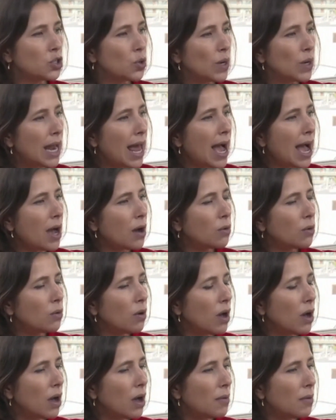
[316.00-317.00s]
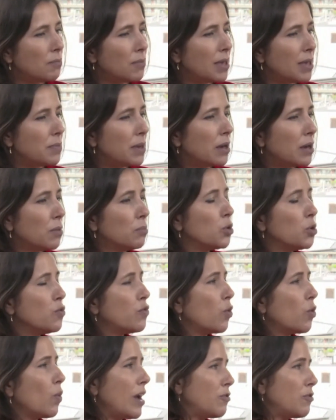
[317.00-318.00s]
to allow maybe a
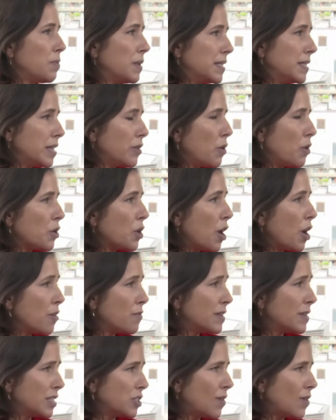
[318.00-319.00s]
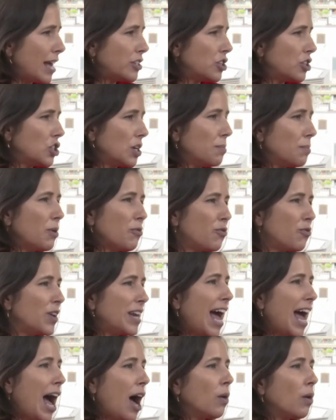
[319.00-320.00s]
move away from the zero COVID strategy. But
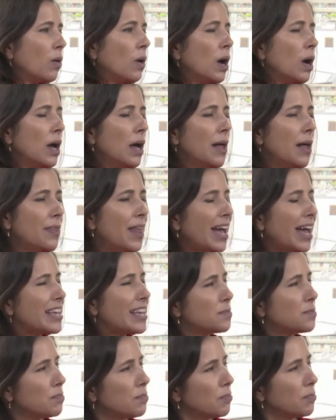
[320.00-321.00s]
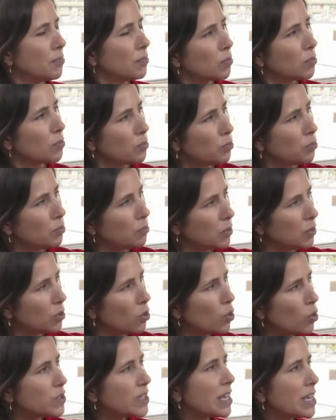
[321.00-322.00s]
for now, that is
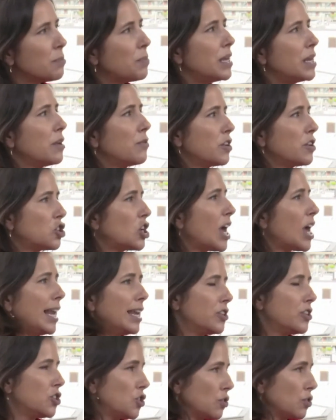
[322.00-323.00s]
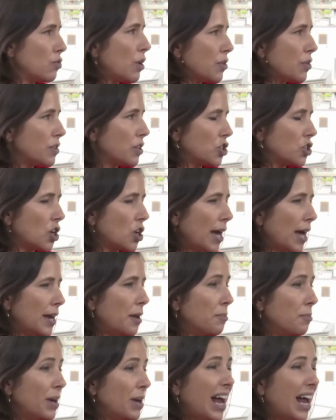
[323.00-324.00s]
causing a bit of a challenge to growth in
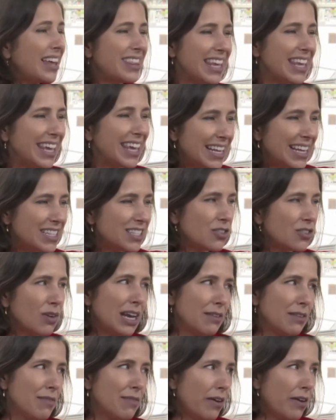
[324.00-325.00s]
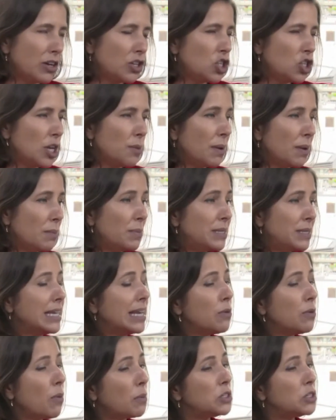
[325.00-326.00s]
China. But I think it is screening very cheap. And
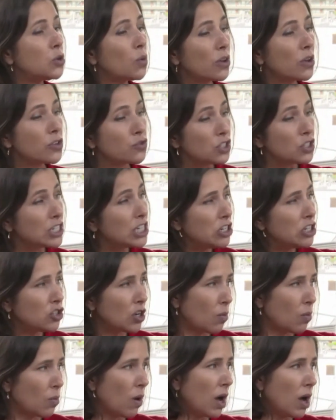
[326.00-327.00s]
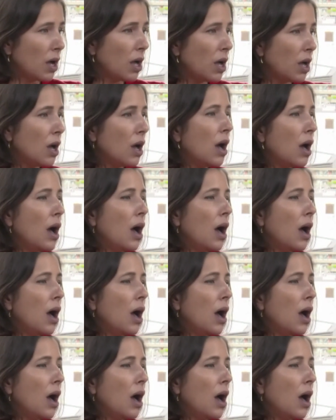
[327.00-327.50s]
particularly when we do our strategic work,